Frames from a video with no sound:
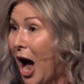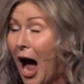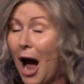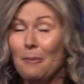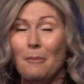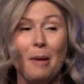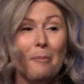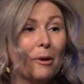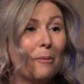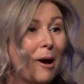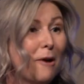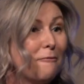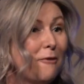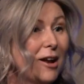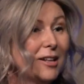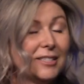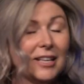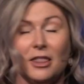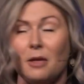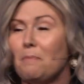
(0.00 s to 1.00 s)
I remember my
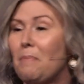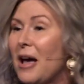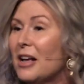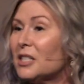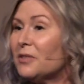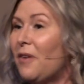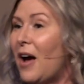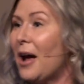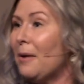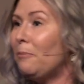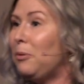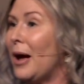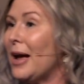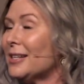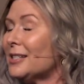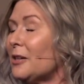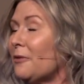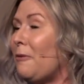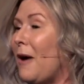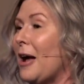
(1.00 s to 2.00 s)
friend said the best
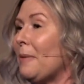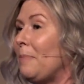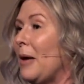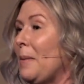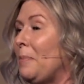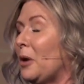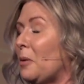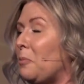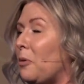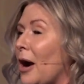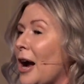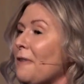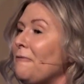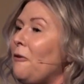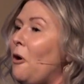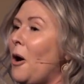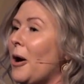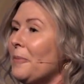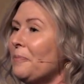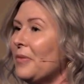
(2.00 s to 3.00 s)
place to find people to pray
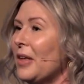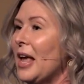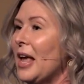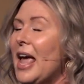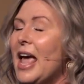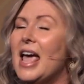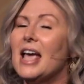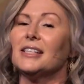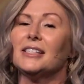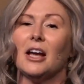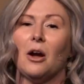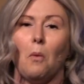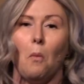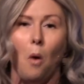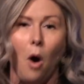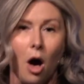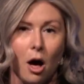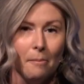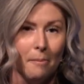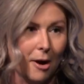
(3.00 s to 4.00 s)
for is at
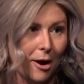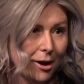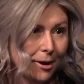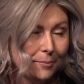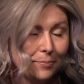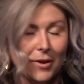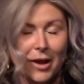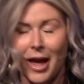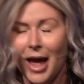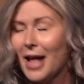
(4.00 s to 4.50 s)
Walmart.